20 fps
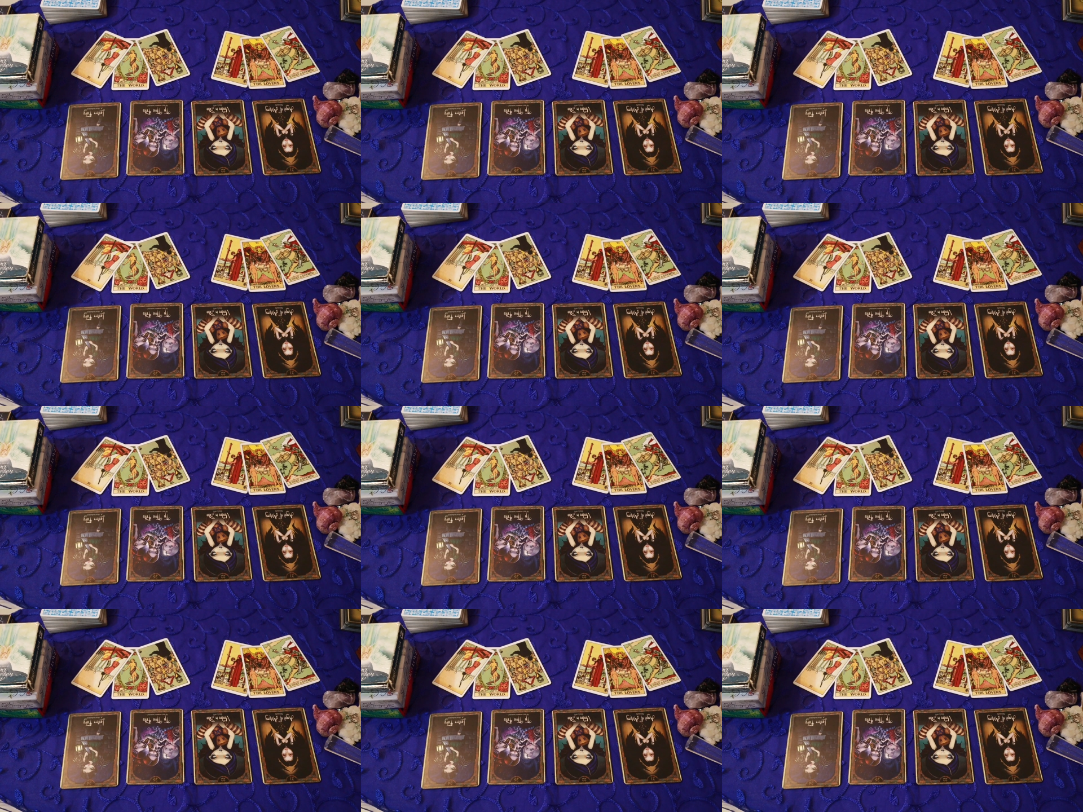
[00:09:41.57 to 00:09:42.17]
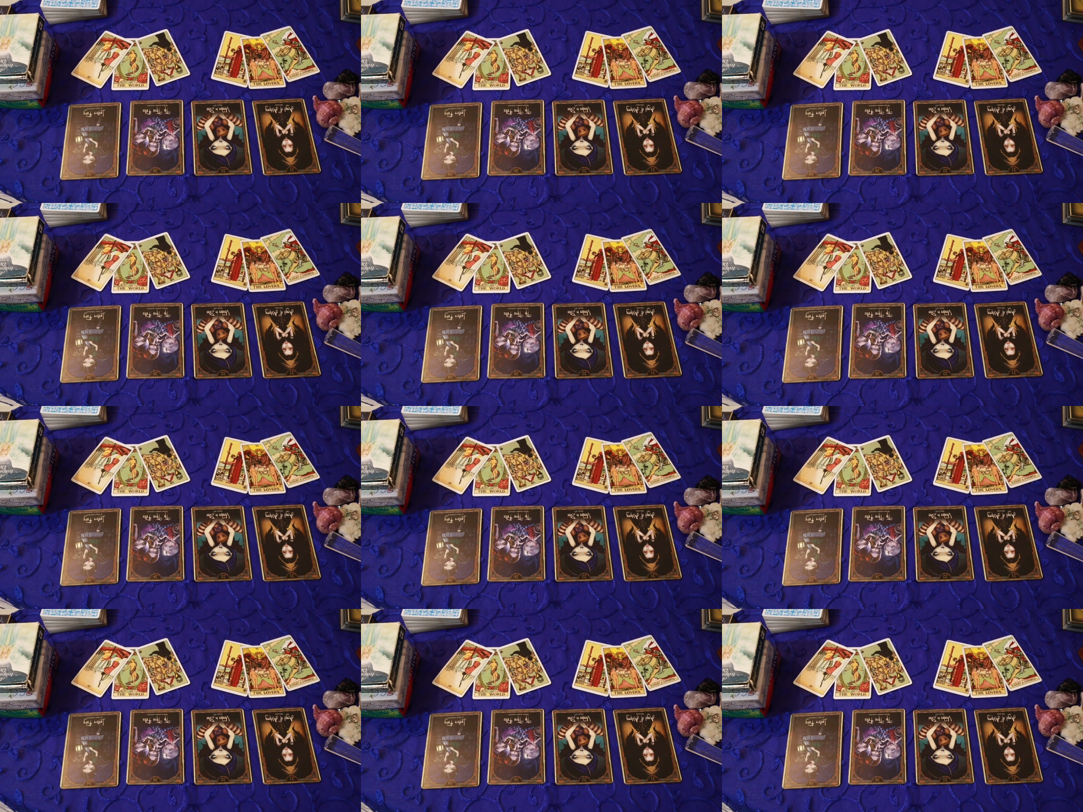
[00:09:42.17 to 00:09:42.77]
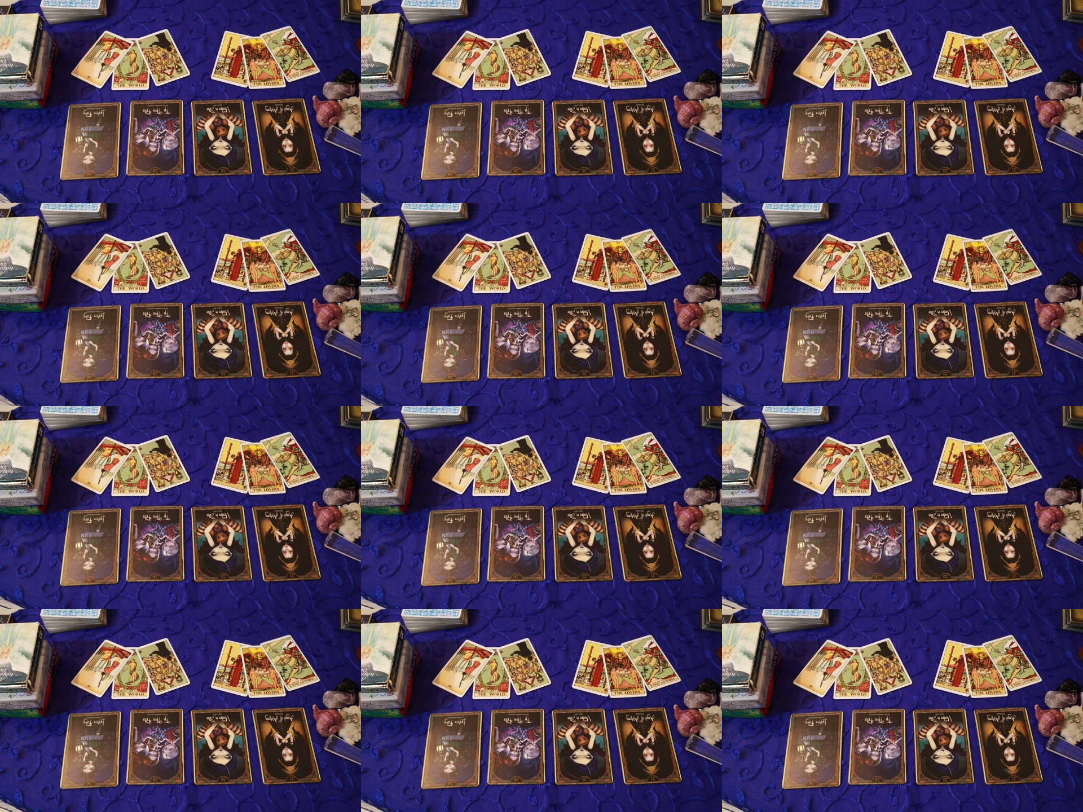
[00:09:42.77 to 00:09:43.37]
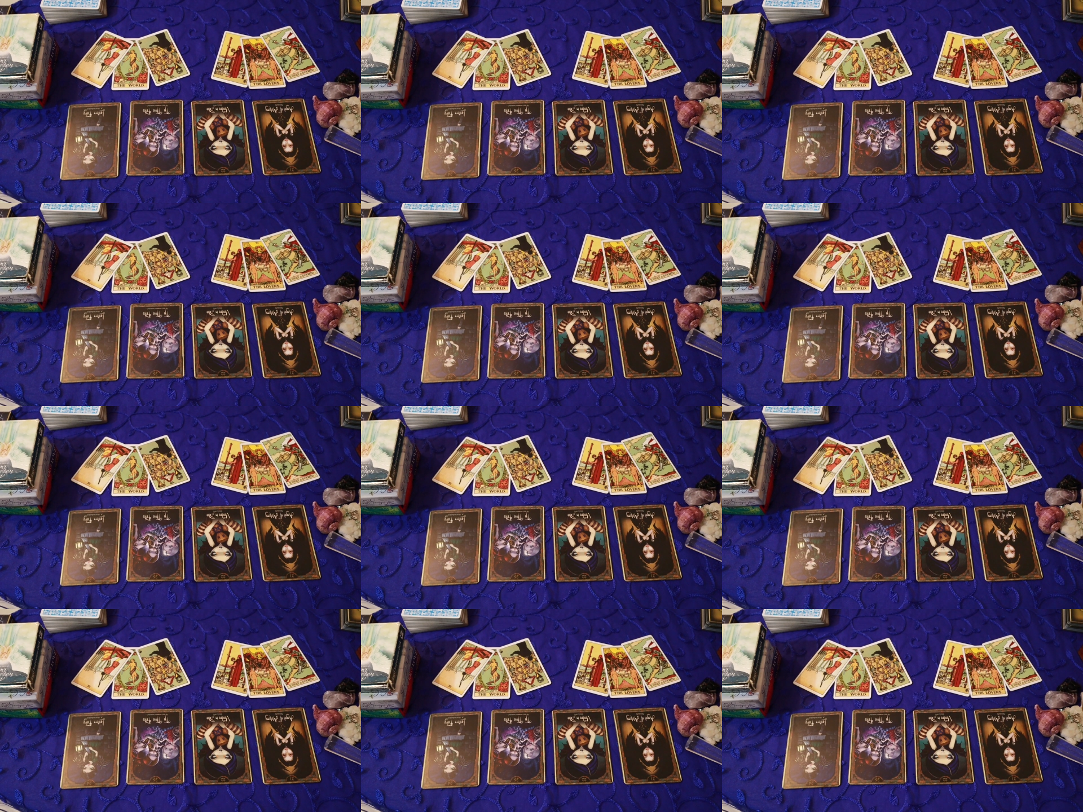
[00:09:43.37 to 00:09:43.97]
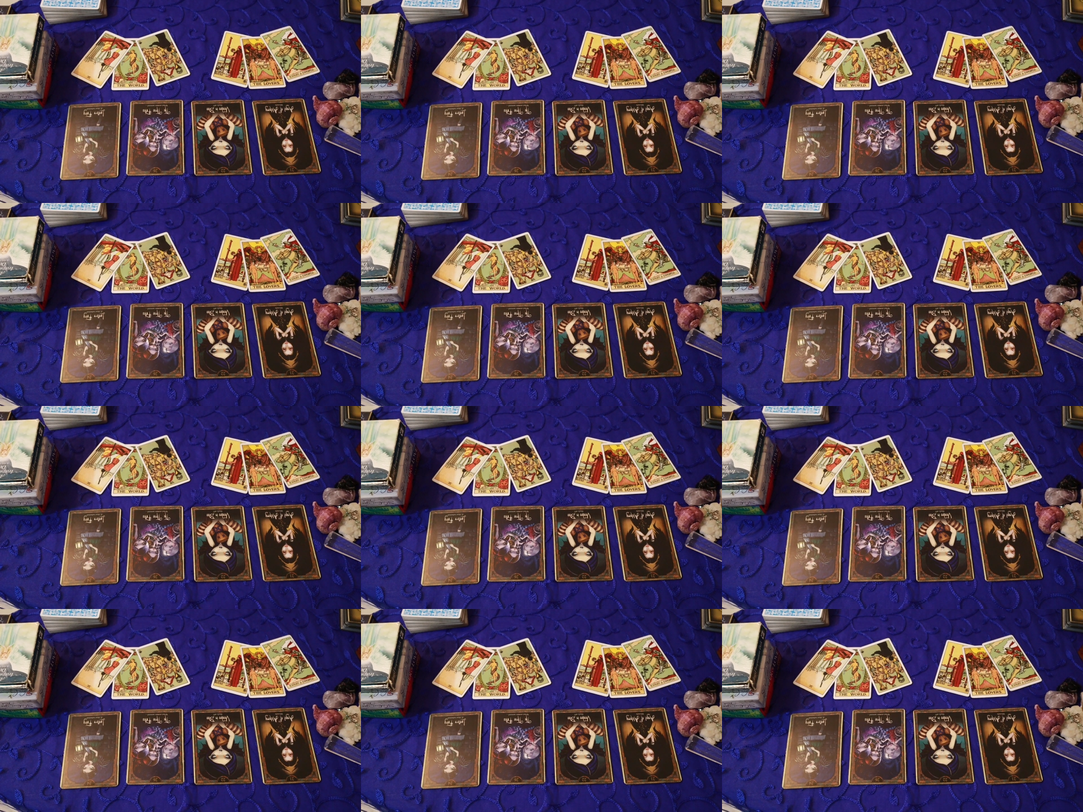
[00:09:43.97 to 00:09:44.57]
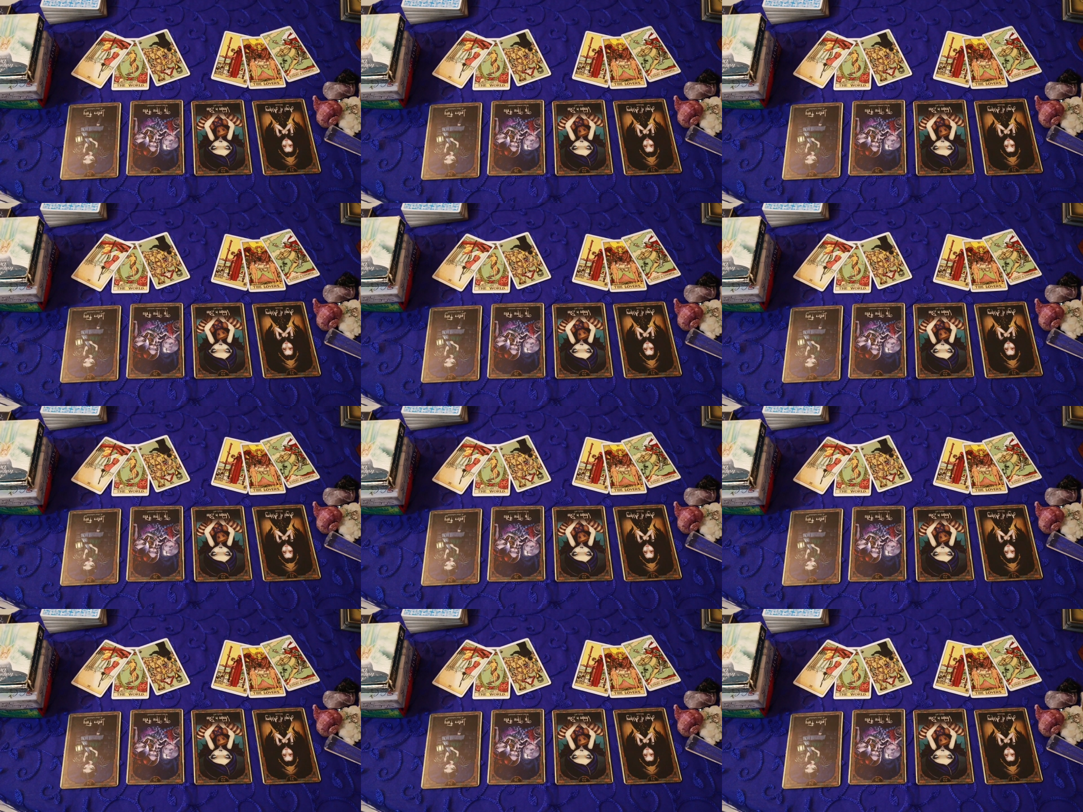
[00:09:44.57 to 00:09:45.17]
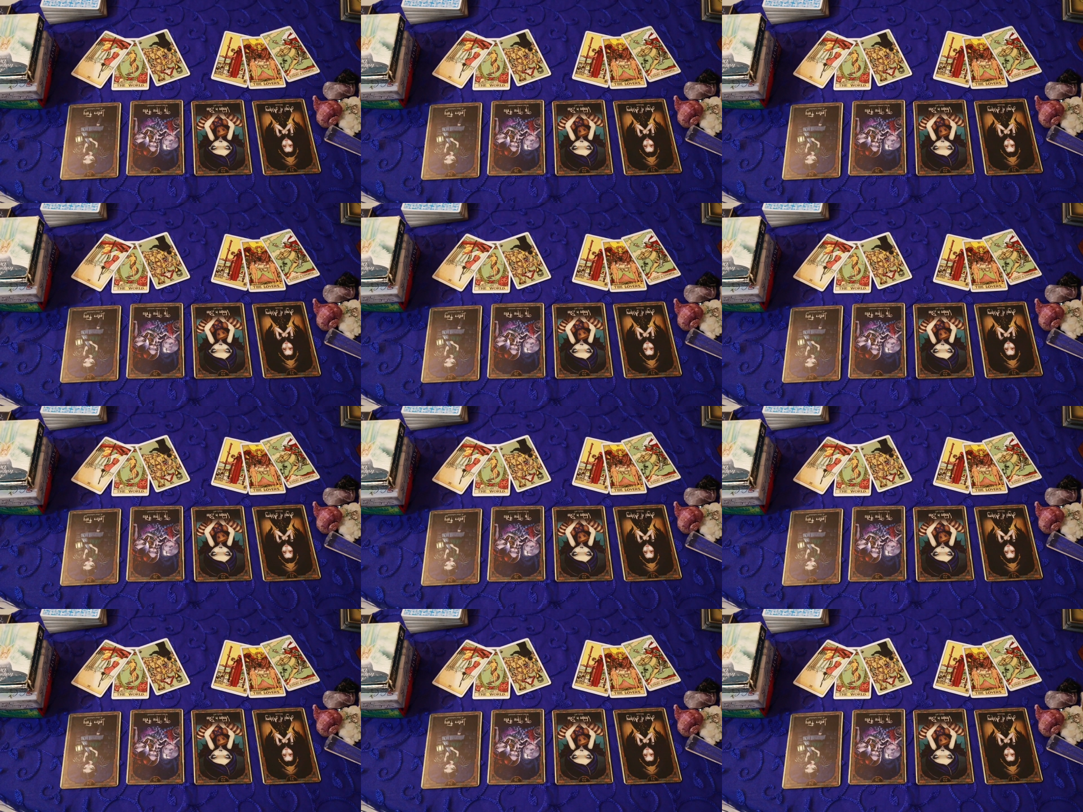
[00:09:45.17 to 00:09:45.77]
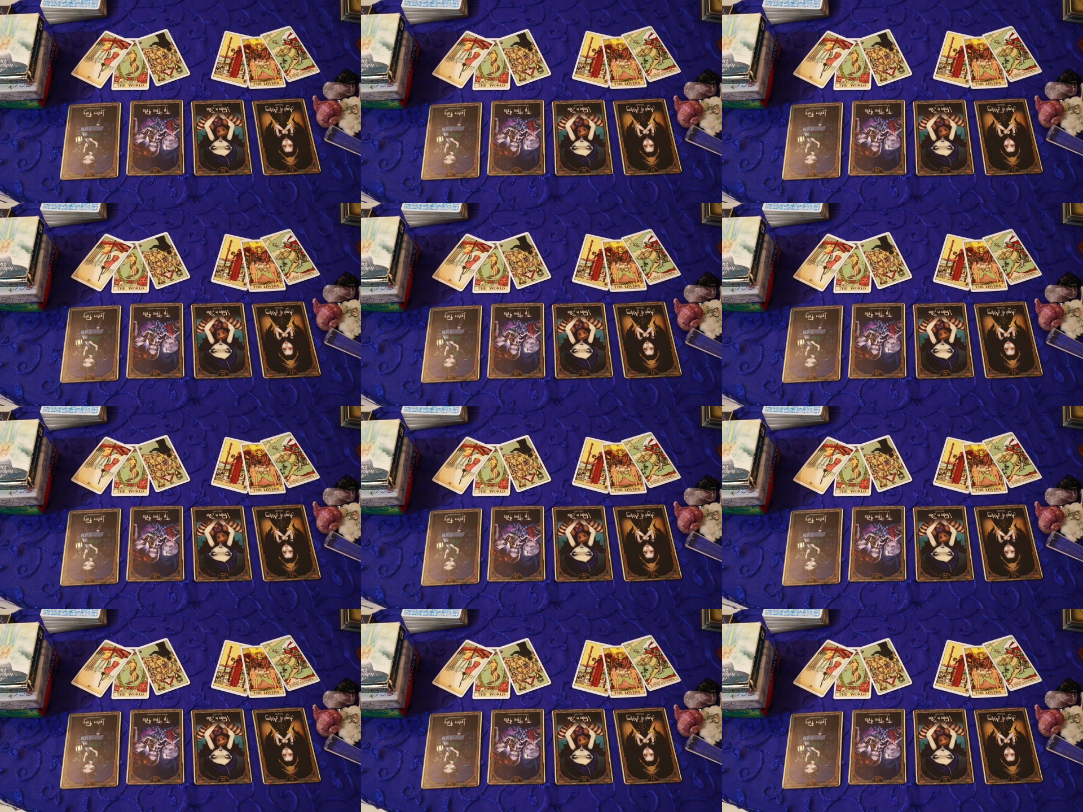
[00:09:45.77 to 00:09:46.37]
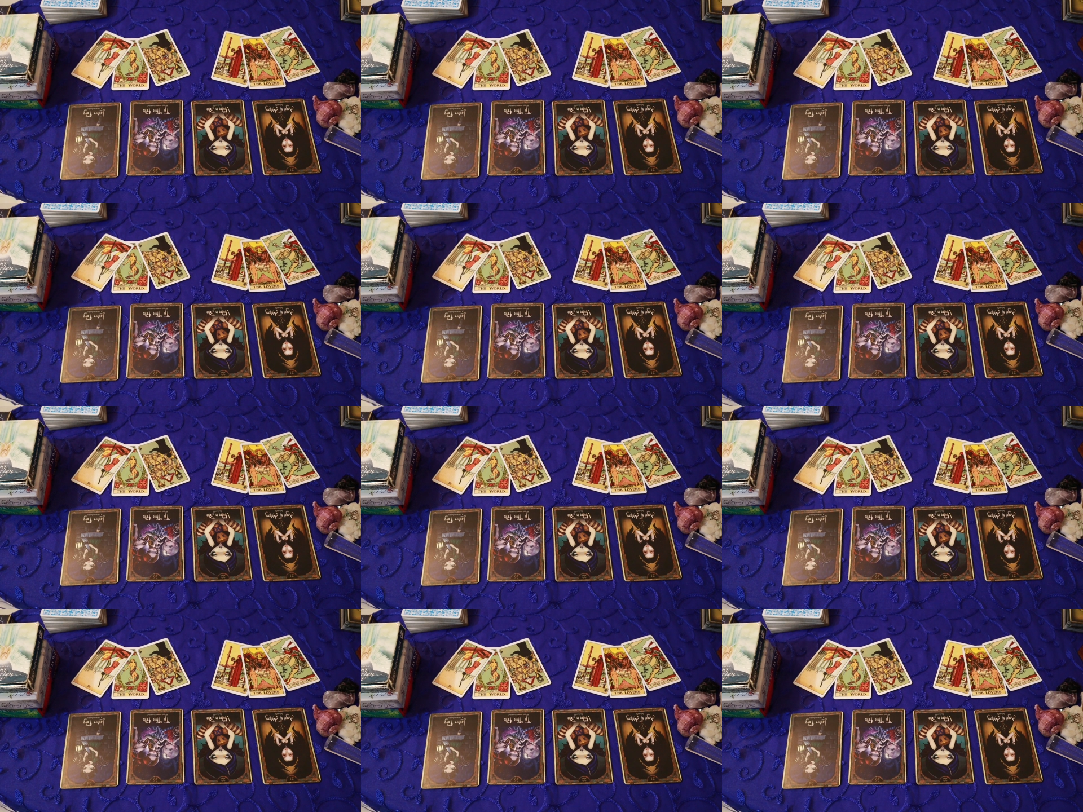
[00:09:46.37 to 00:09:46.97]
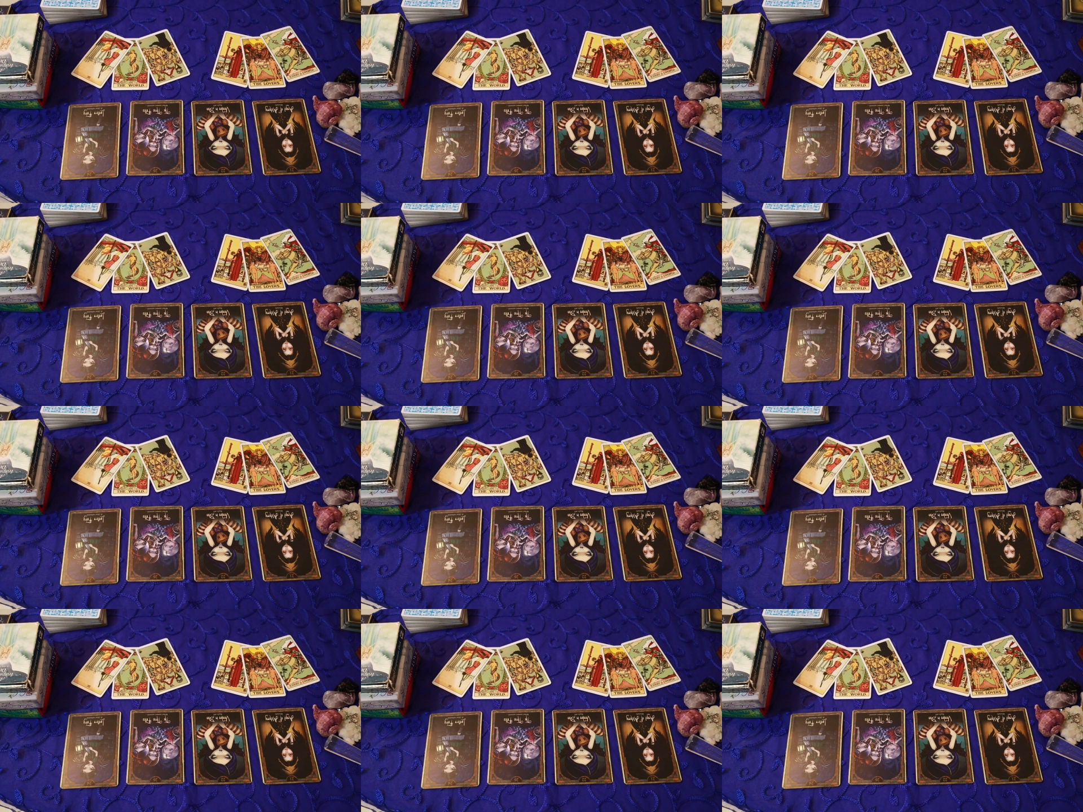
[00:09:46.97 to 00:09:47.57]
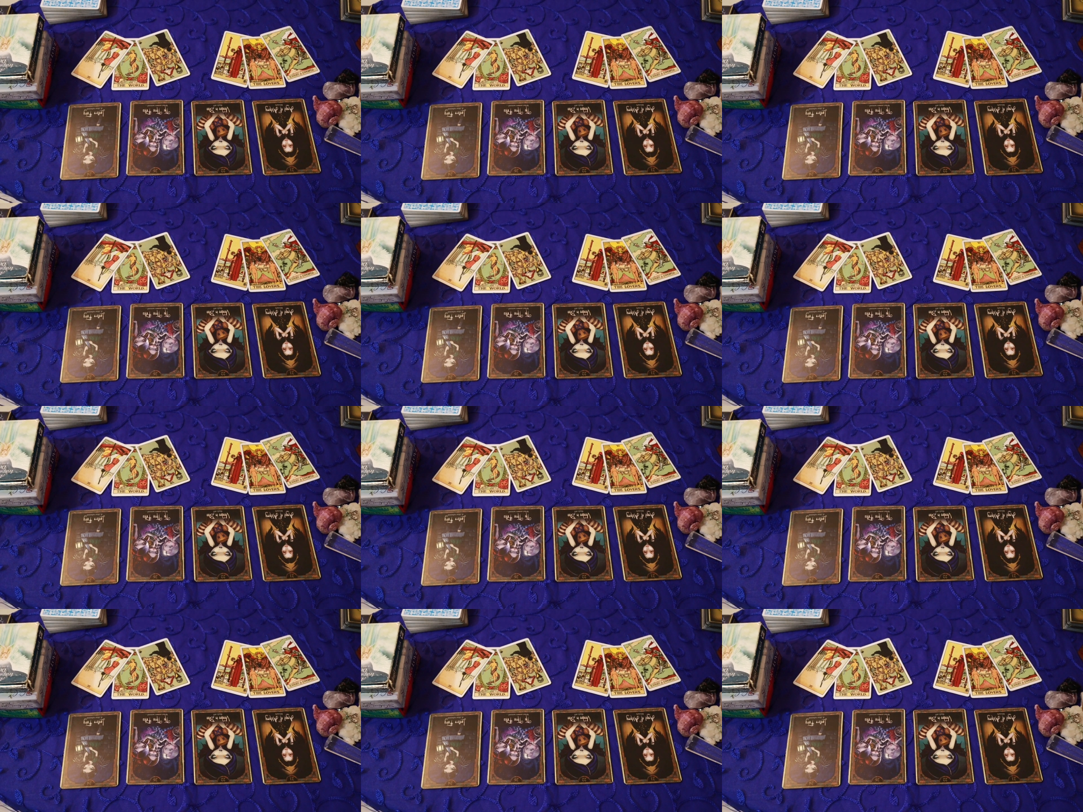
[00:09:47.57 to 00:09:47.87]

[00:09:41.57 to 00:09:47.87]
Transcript: Nobody's mouth can be seen.